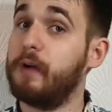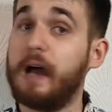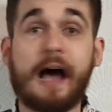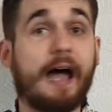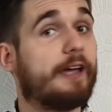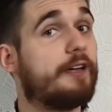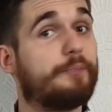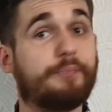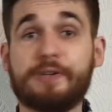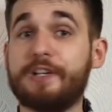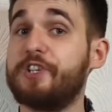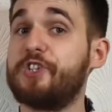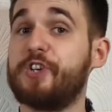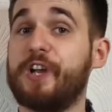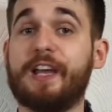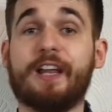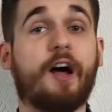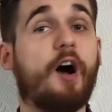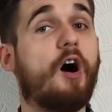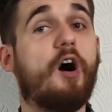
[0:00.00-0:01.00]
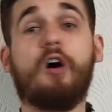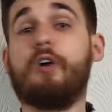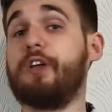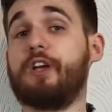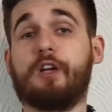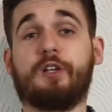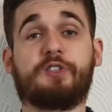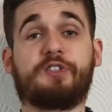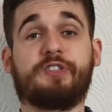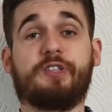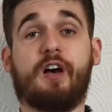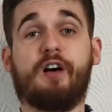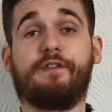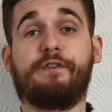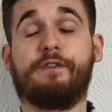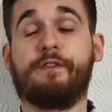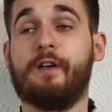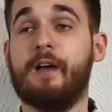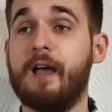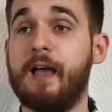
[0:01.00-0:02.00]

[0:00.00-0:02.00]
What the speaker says: I appreciate all the good stuff.